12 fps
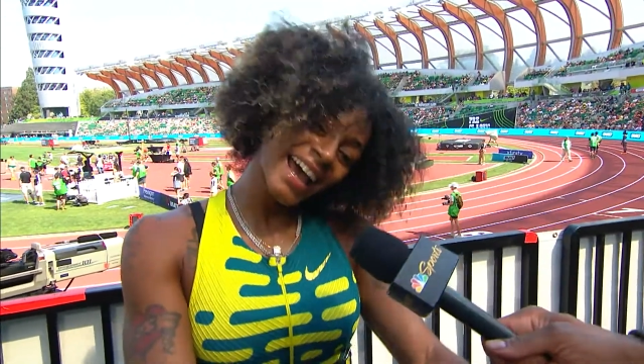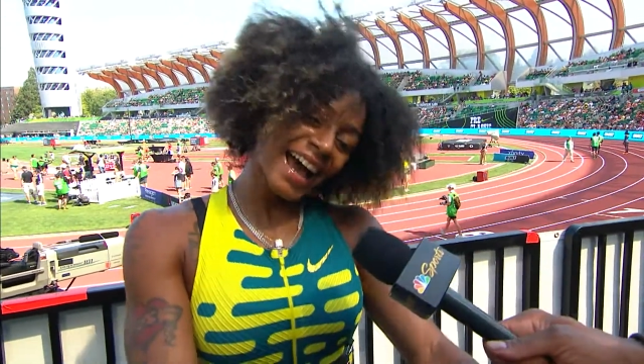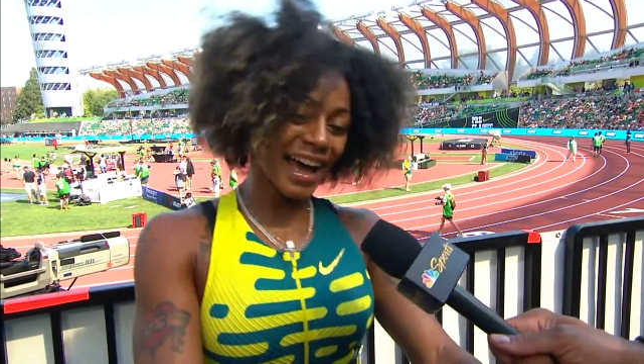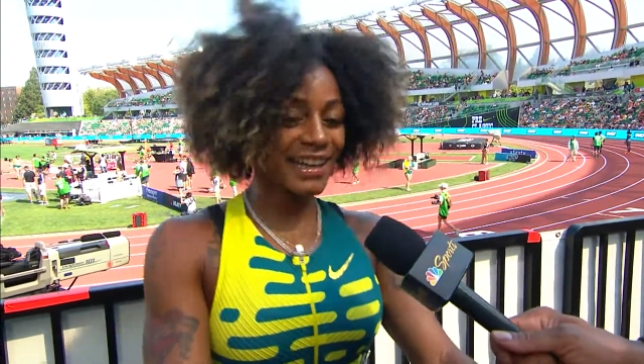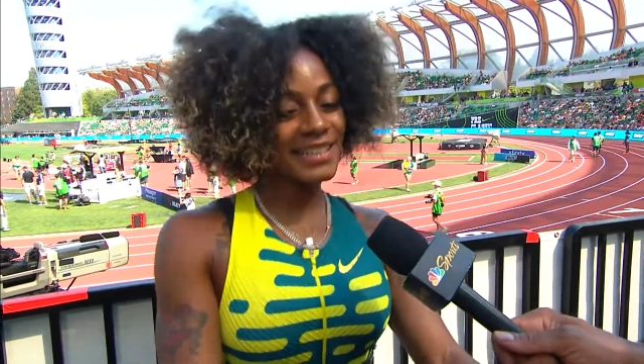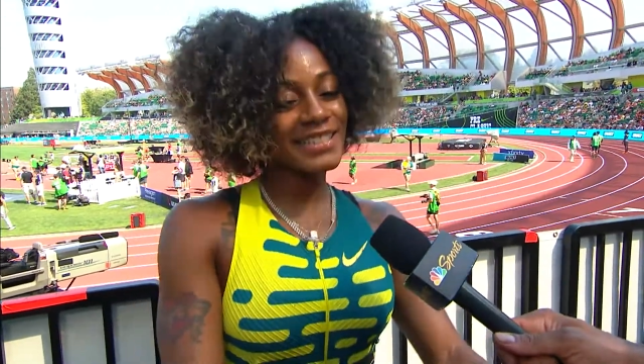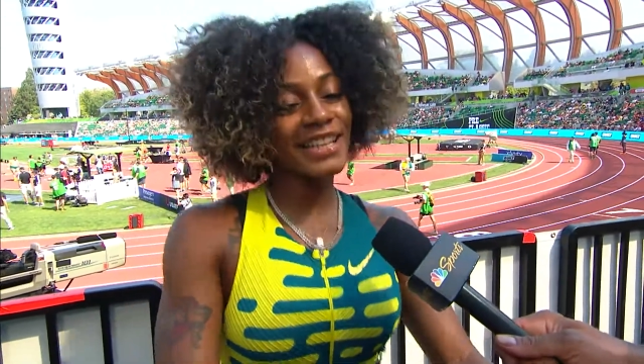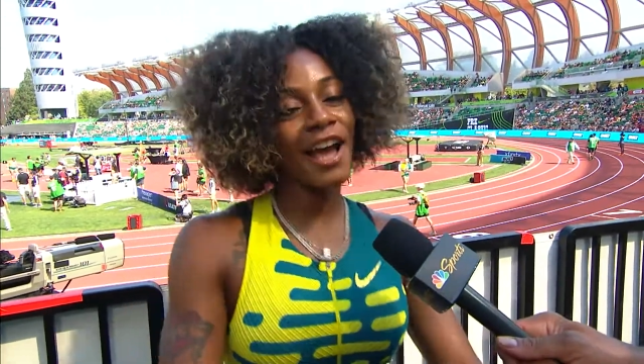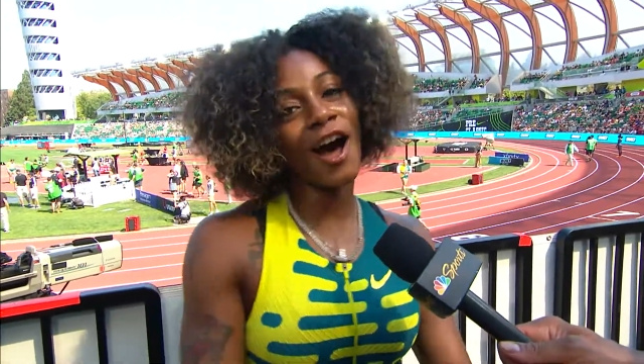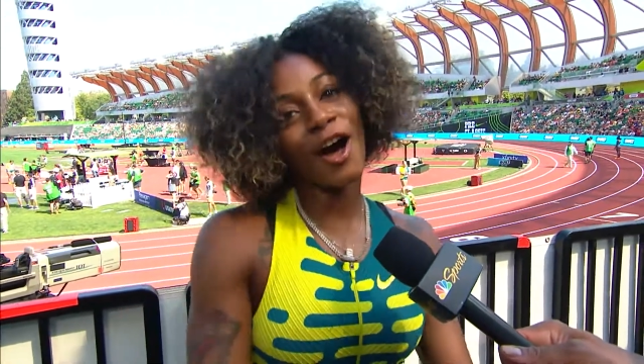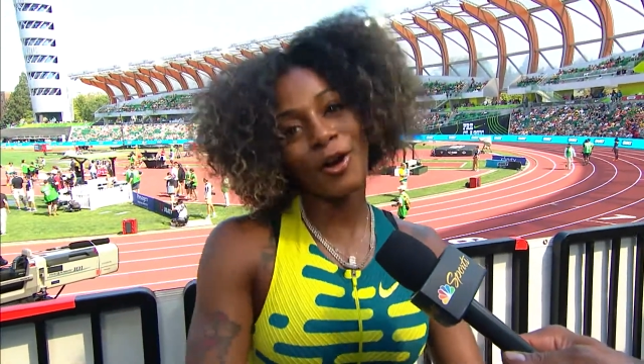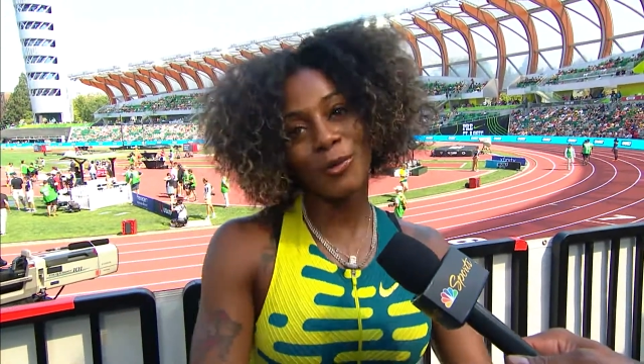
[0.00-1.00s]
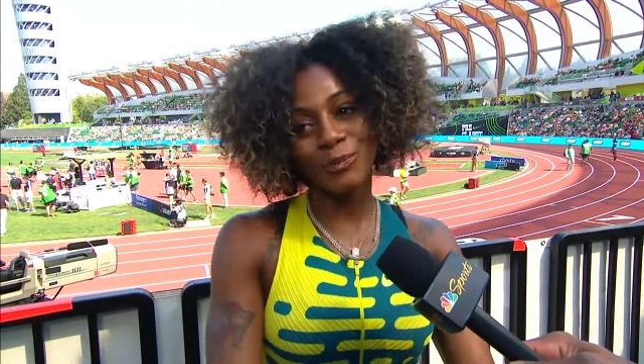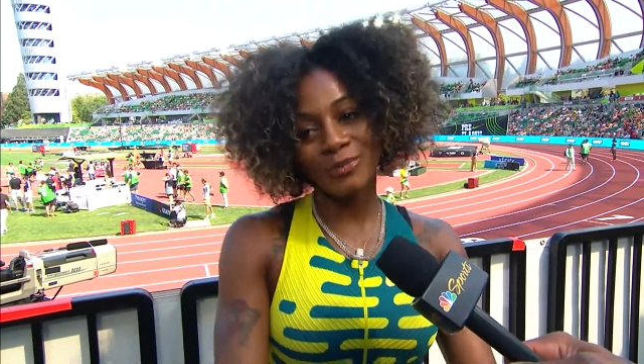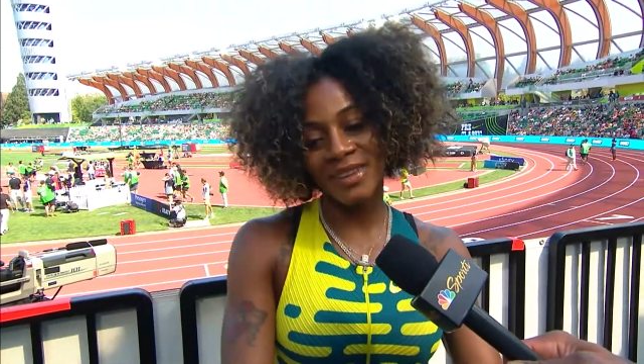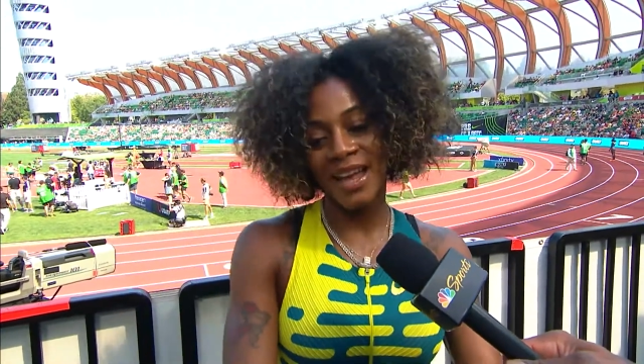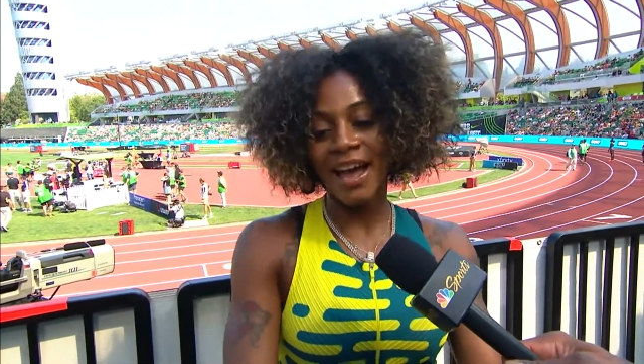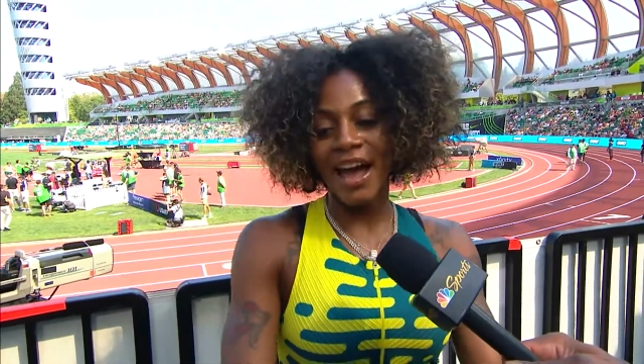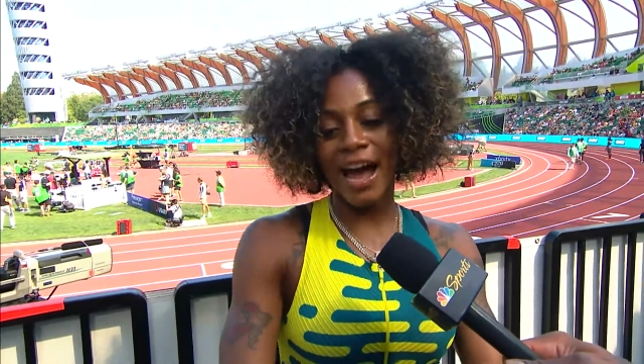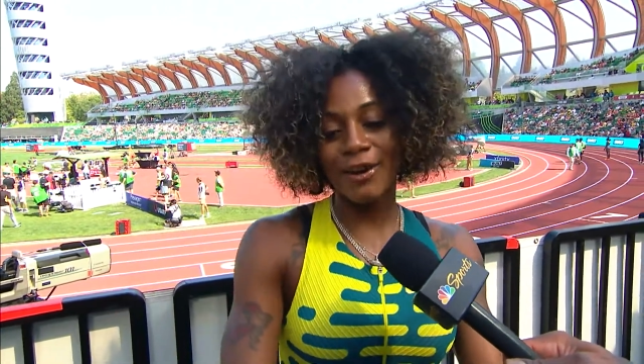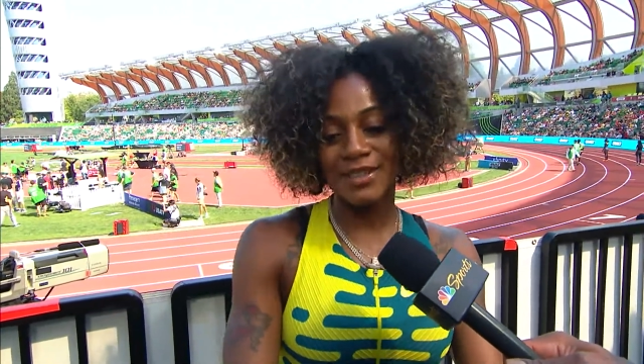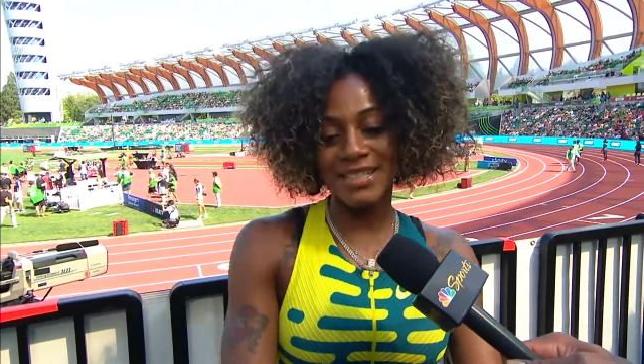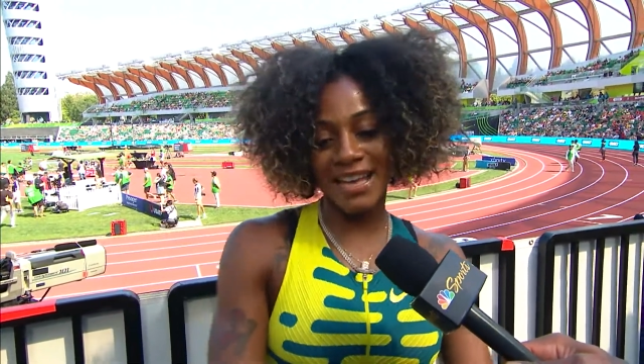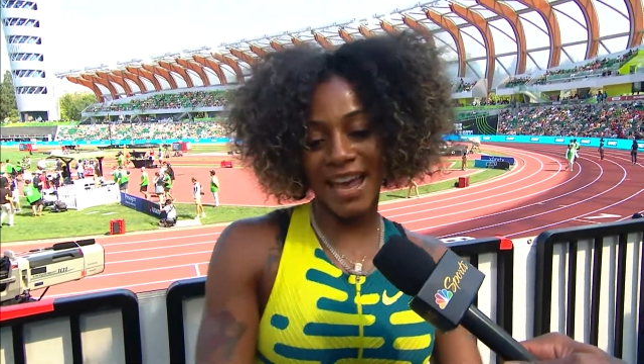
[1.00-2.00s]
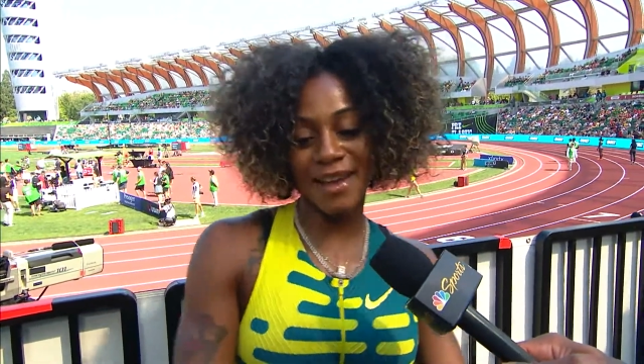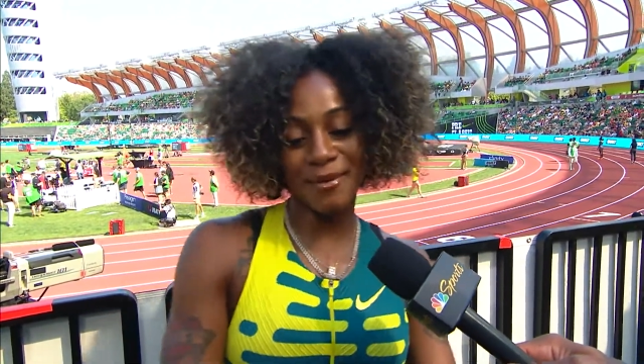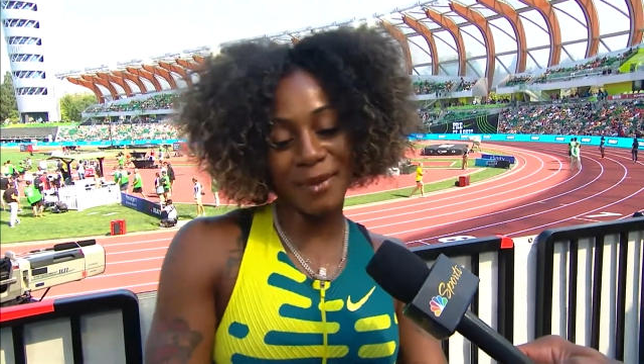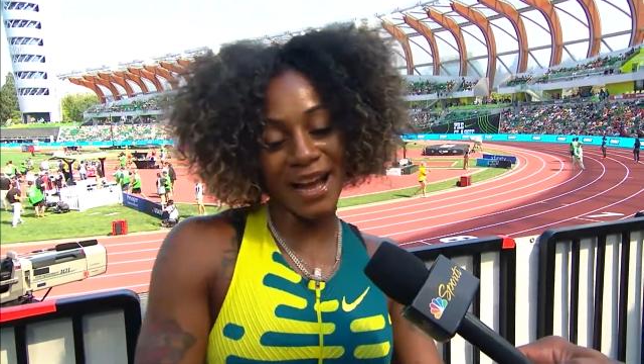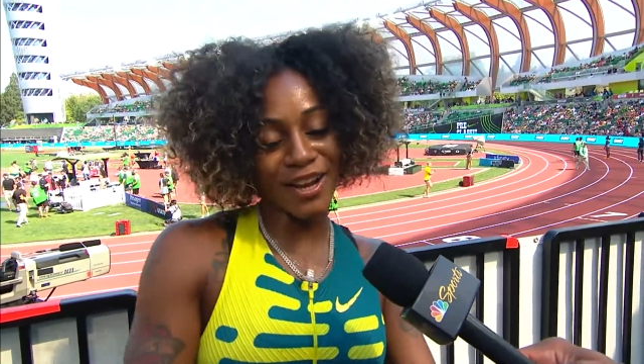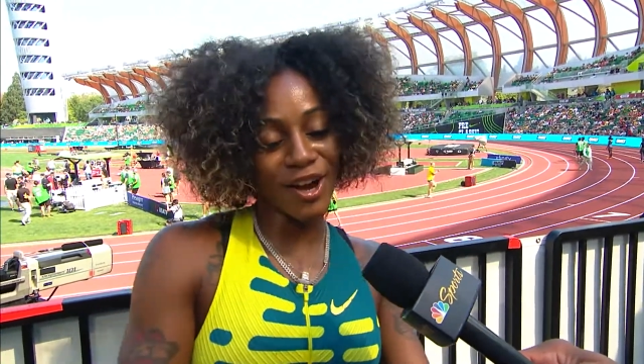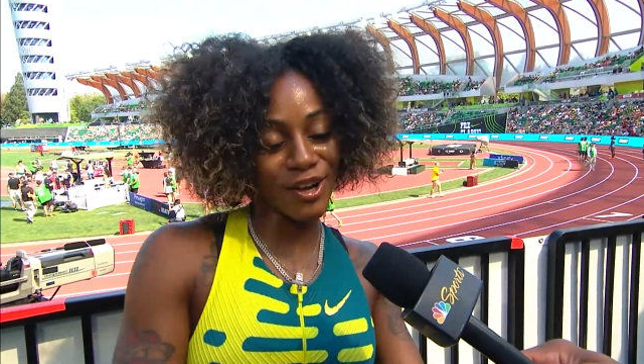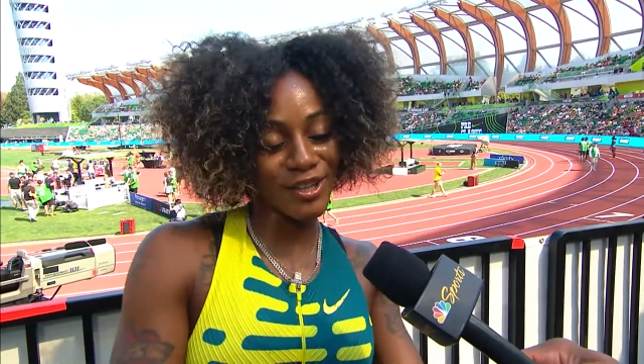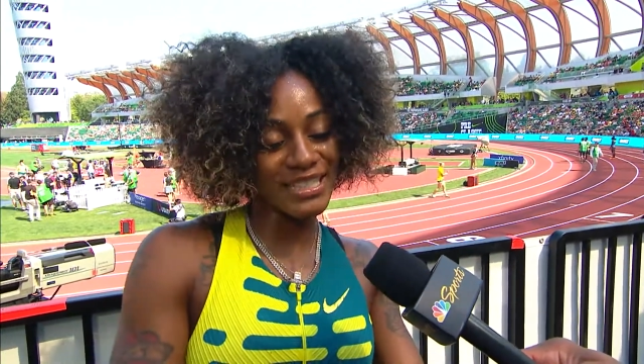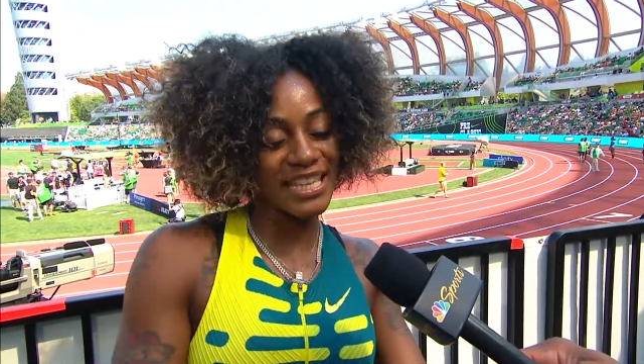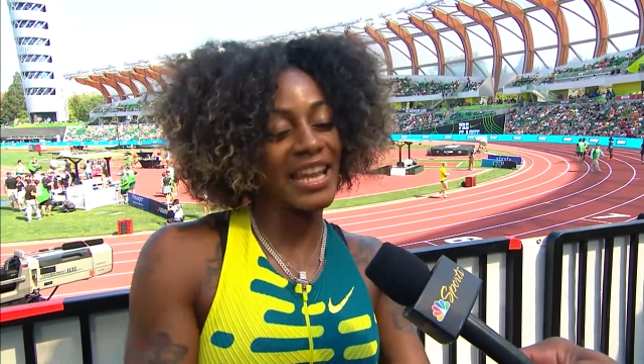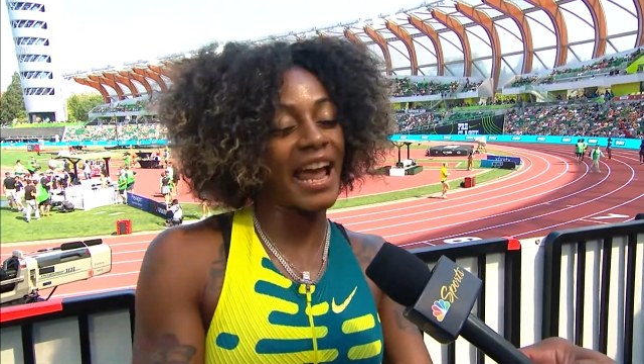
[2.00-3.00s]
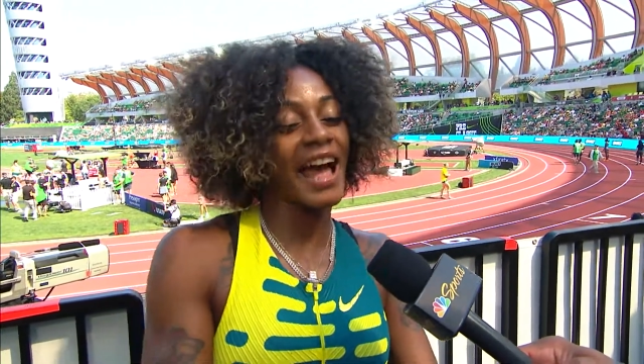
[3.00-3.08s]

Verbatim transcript: Honestly, um, I would say my coach.